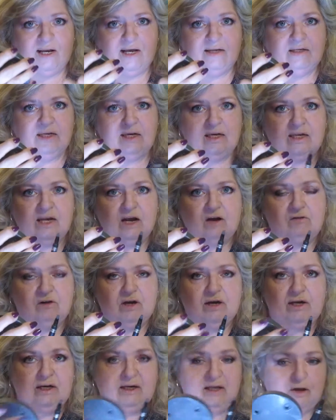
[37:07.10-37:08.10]
I did? I
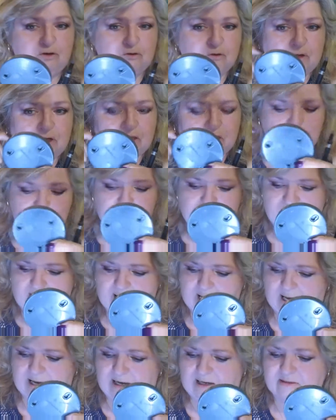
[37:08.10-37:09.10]
run it underneath my
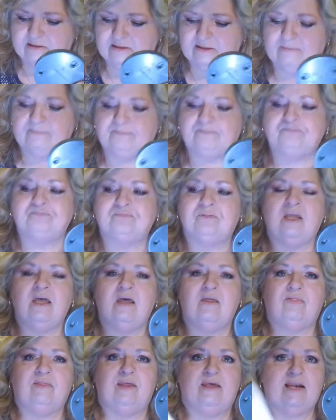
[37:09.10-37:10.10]
eyes,
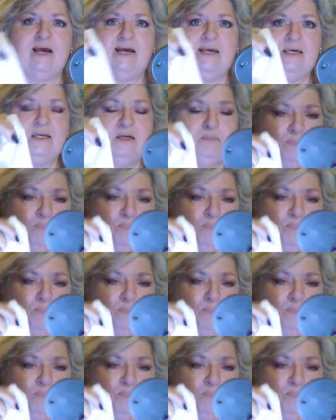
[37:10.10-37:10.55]
then I get a